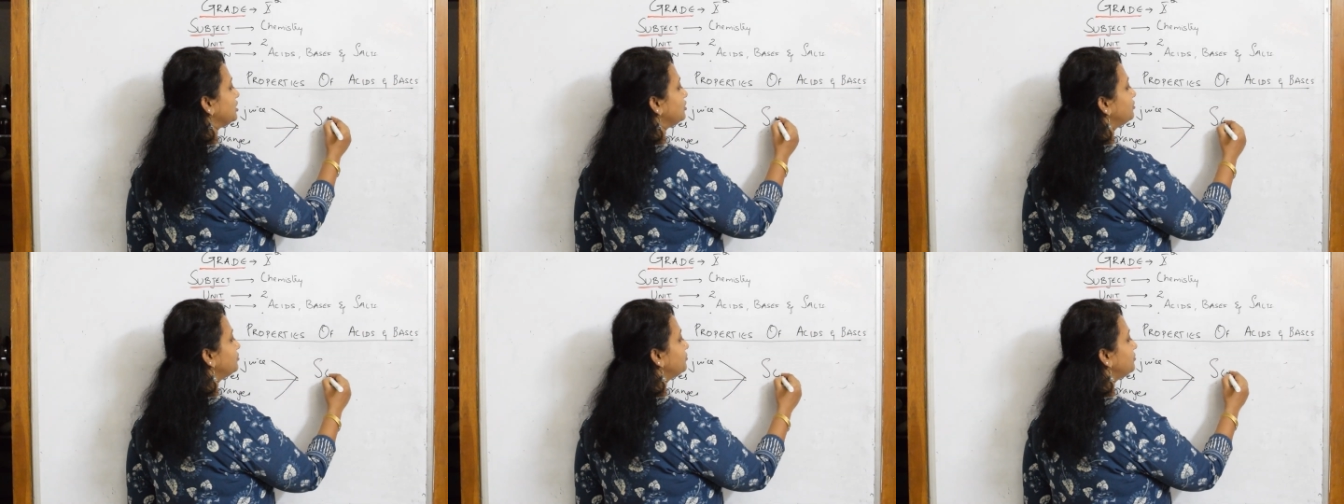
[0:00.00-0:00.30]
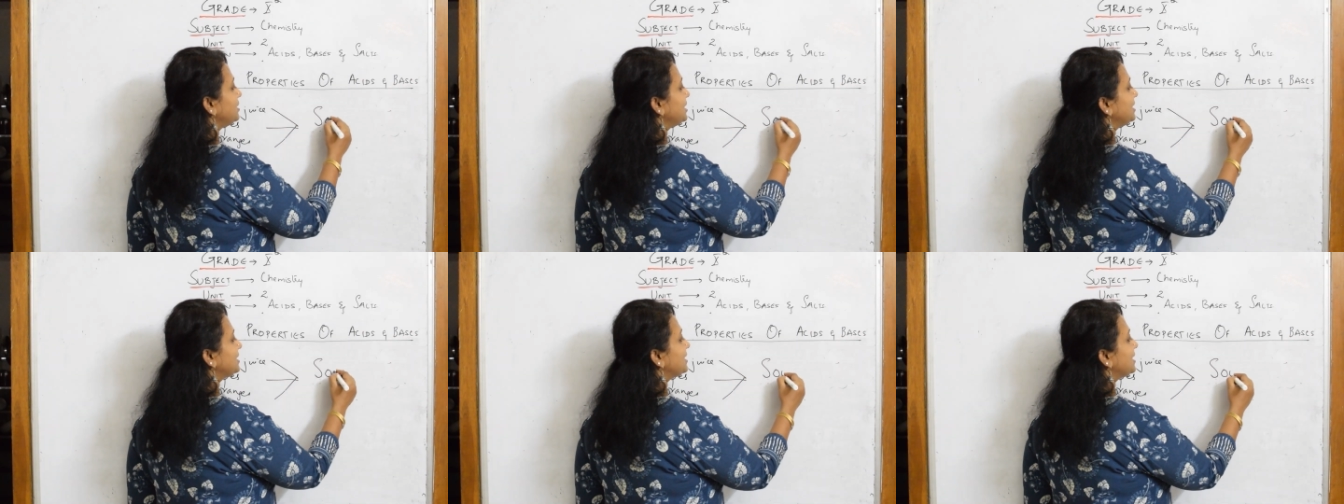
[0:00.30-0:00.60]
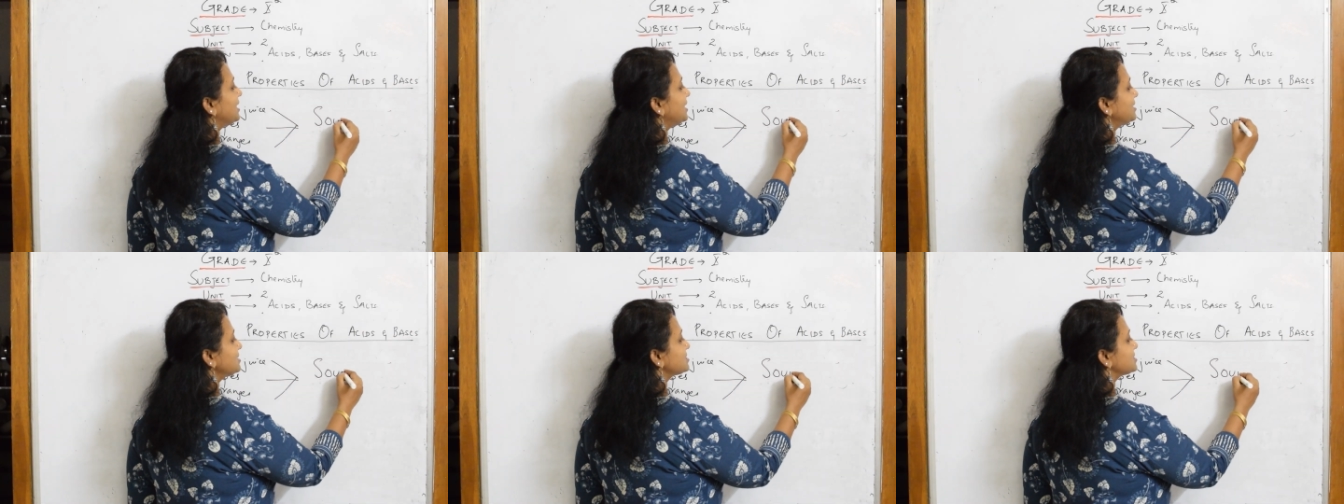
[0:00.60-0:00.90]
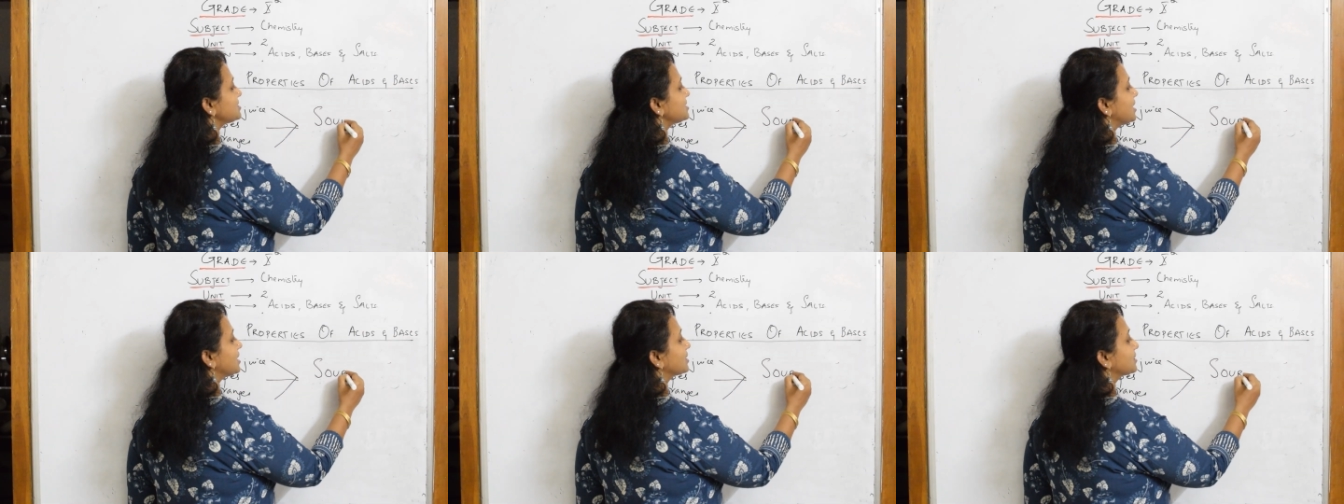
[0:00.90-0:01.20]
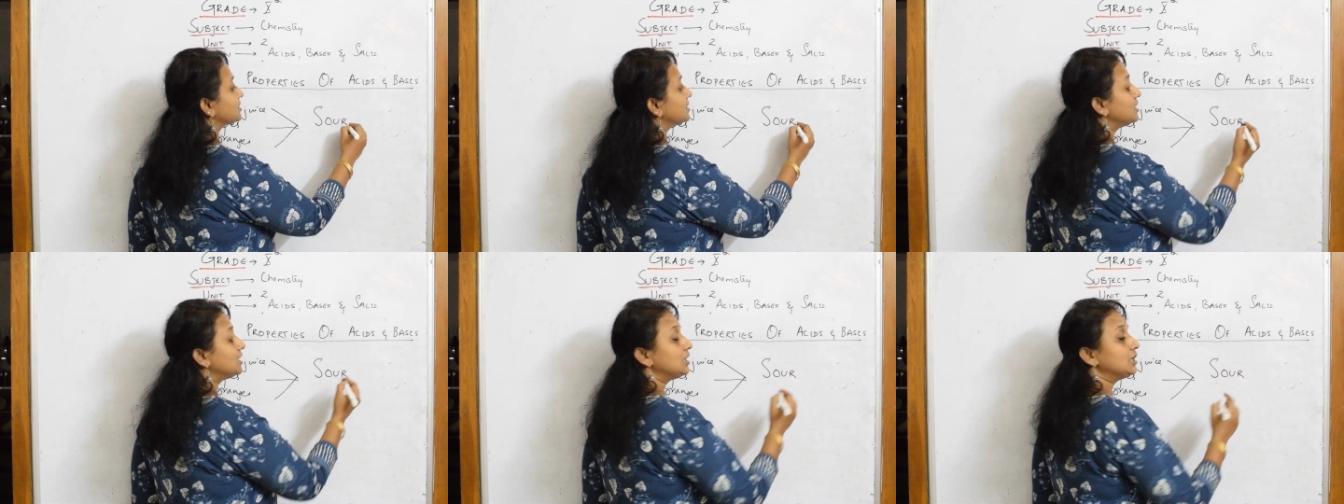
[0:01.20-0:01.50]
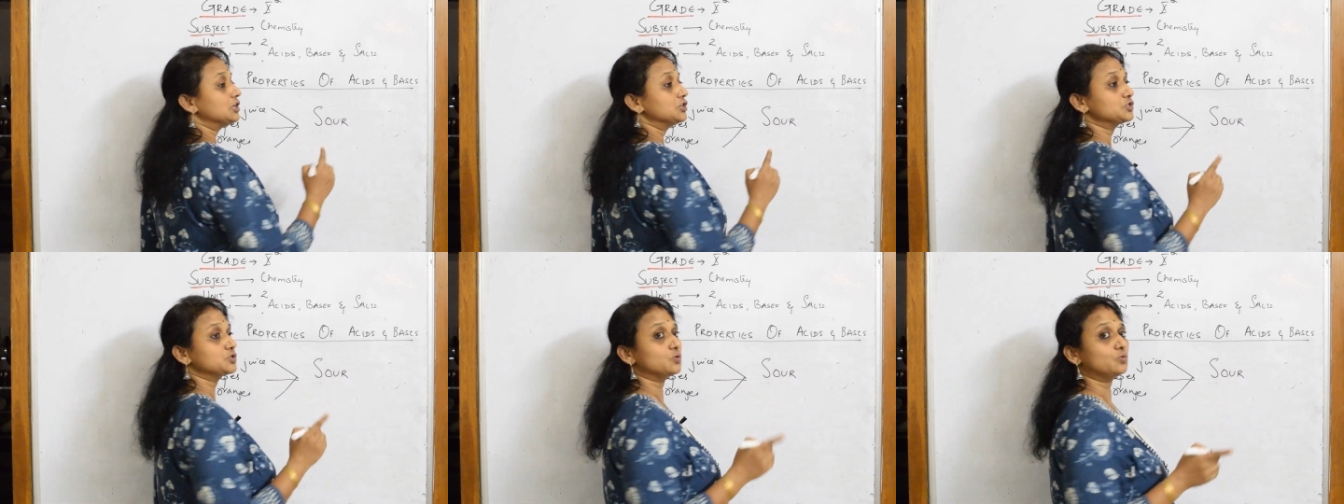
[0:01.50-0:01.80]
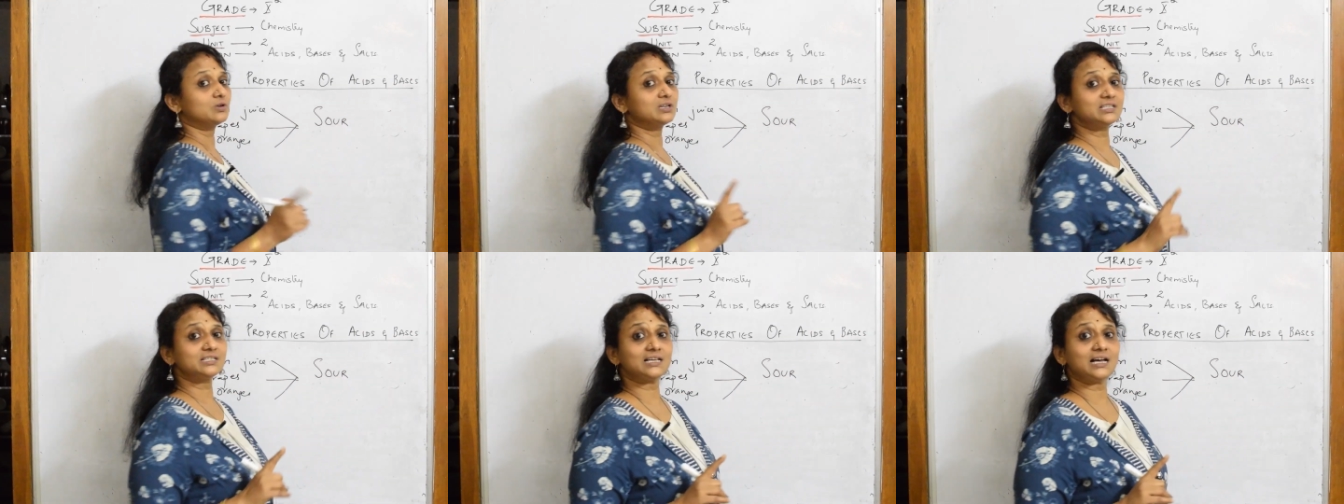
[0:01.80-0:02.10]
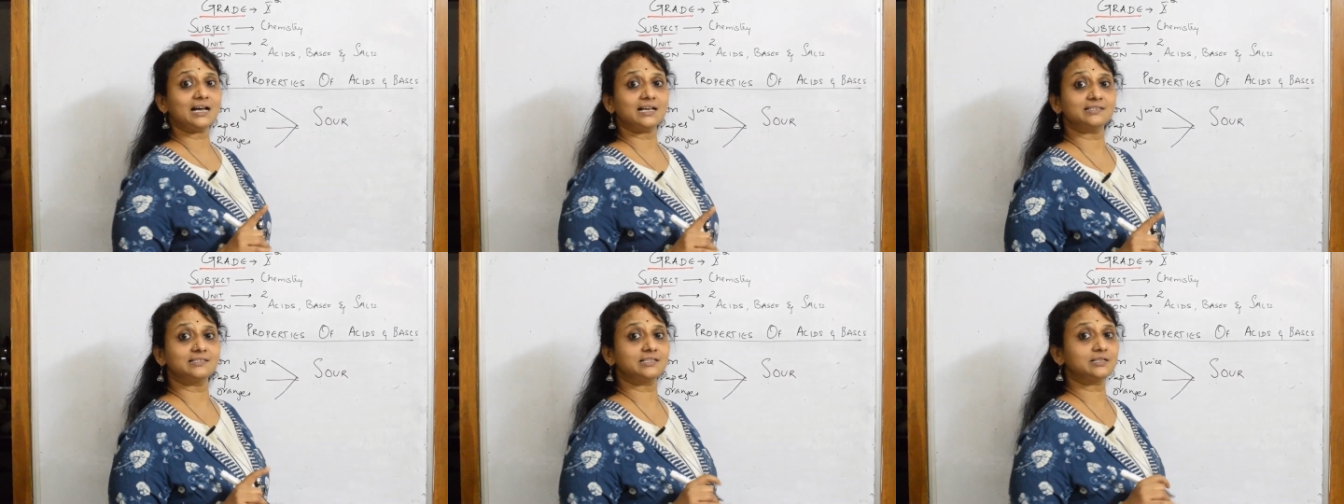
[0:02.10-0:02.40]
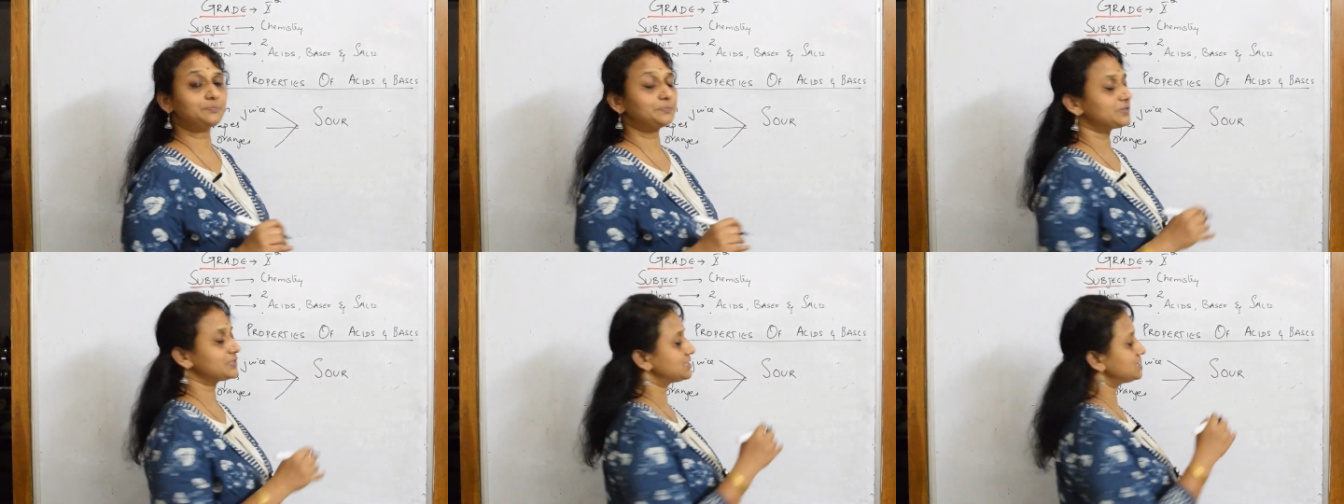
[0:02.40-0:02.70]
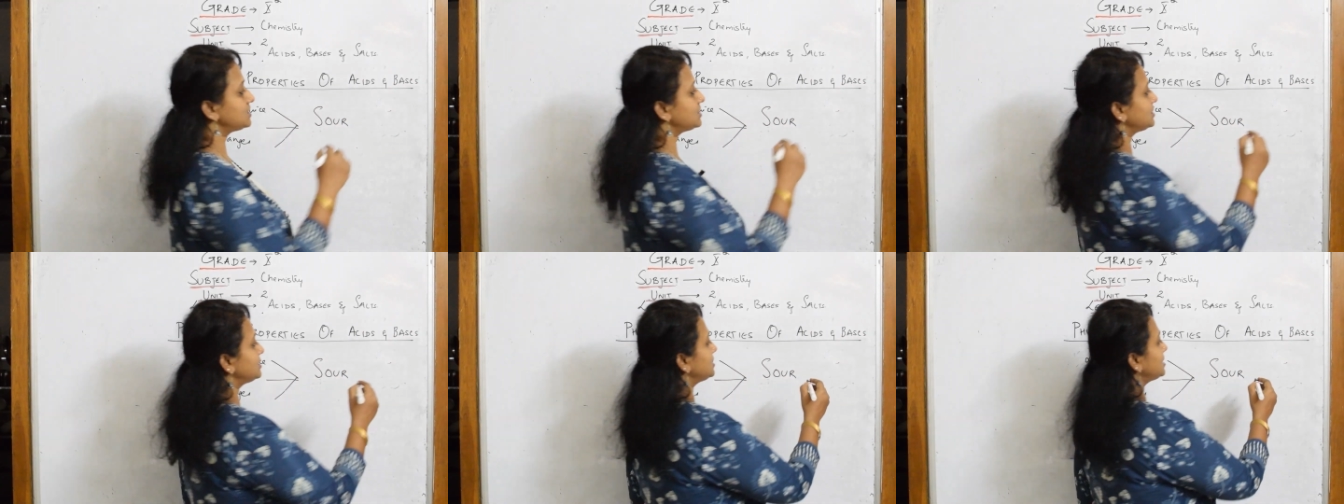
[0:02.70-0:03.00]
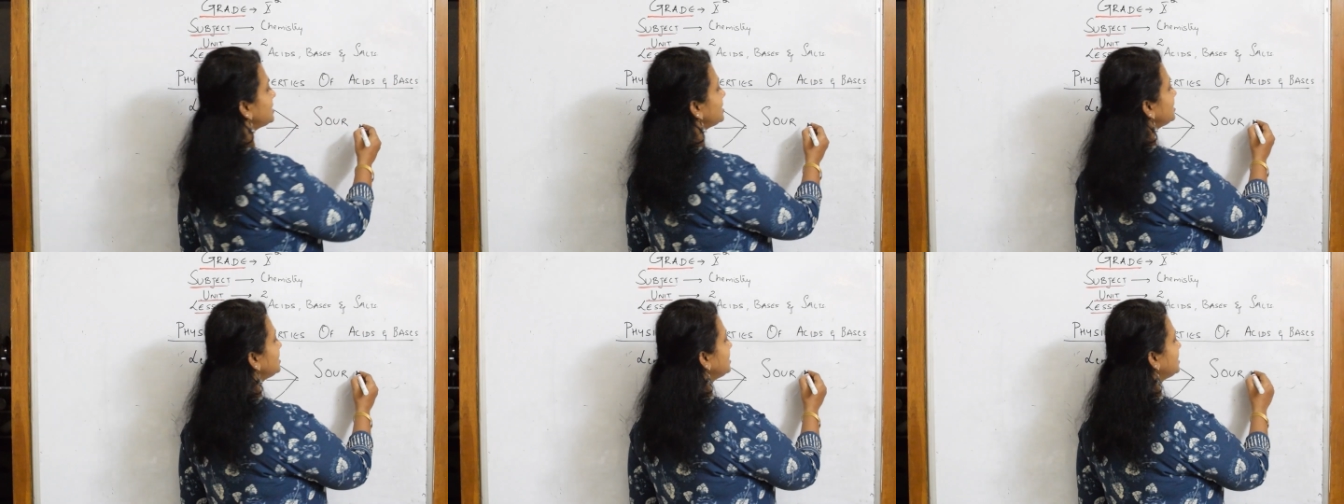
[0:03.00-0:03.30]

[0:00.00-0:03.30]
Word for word: you feel they are sour so what is the acid present in that